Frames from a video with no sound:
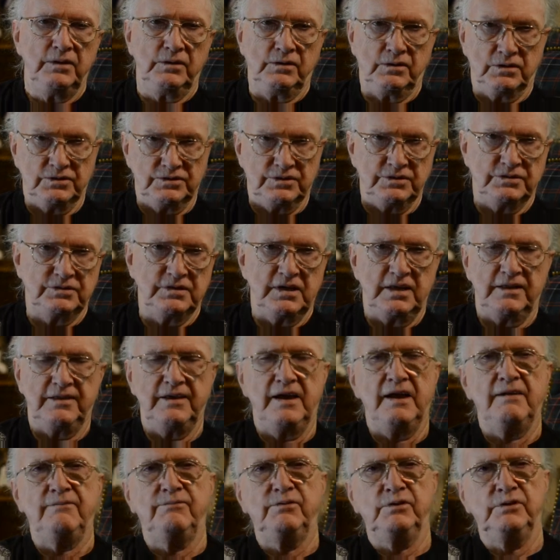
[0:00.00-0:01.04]
because the South
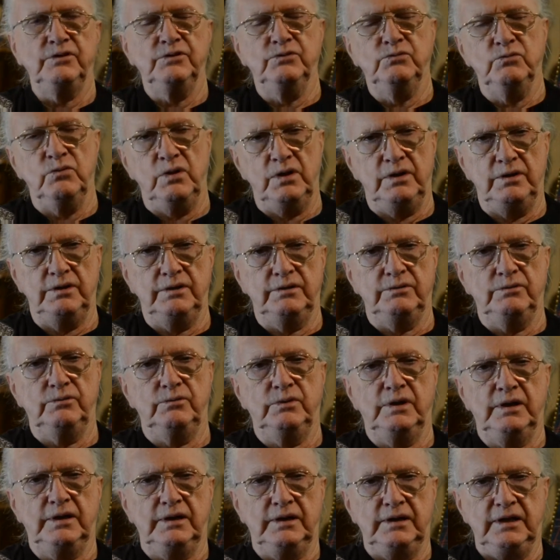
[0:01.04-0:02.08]
Africans wanted to
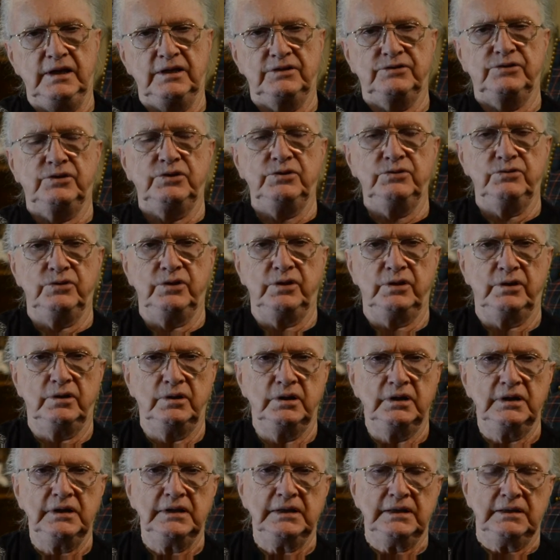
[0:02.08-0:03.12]
execute her
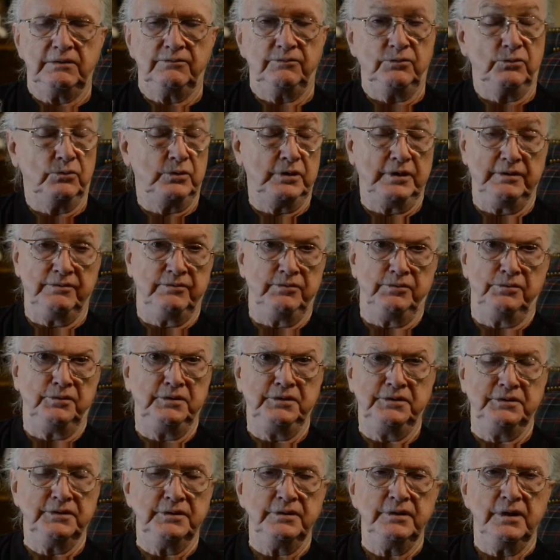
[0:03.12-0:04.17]
for whatever
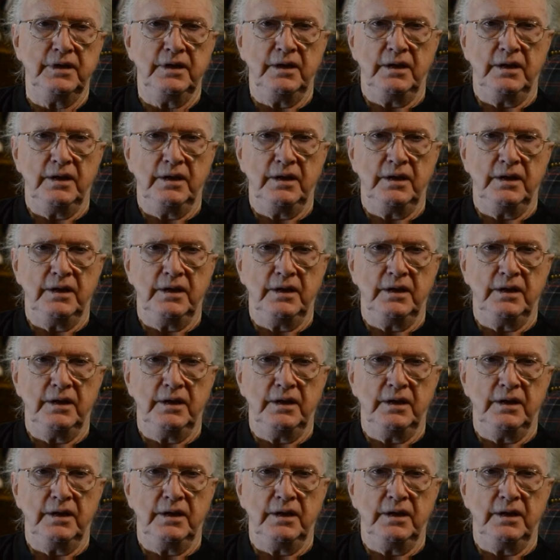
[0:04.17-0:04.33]
reason.